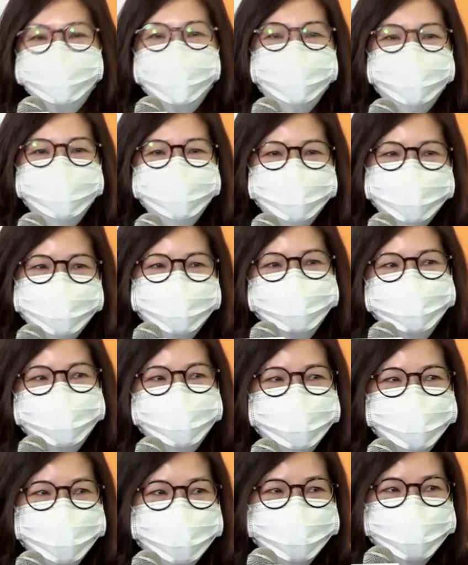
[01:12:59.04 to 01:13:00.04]
So that
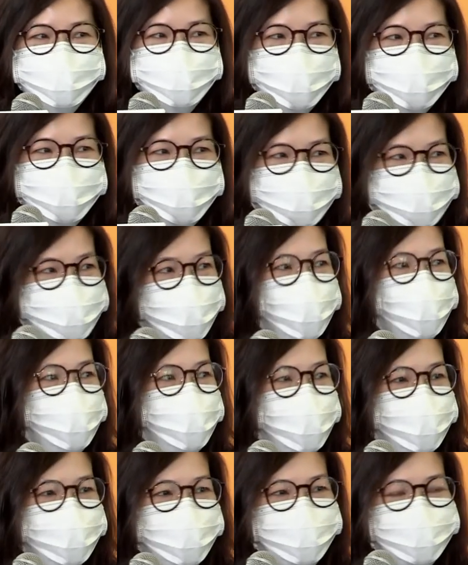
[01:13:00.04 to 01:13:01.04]
actually
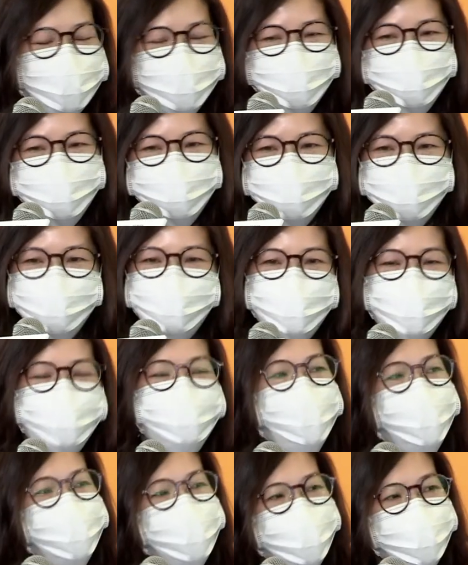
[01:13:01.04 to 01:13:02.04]
reinforce
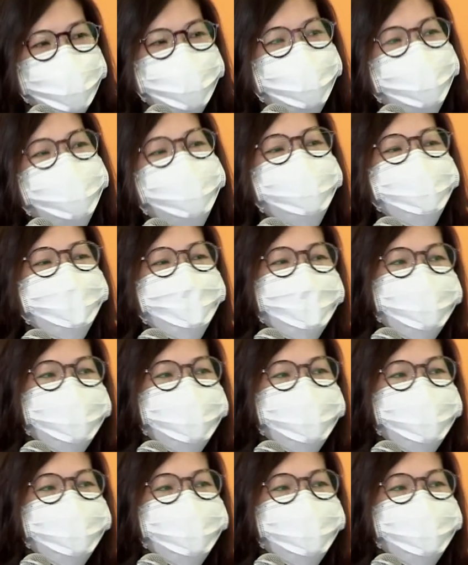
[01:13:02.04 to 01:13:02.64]
what we know to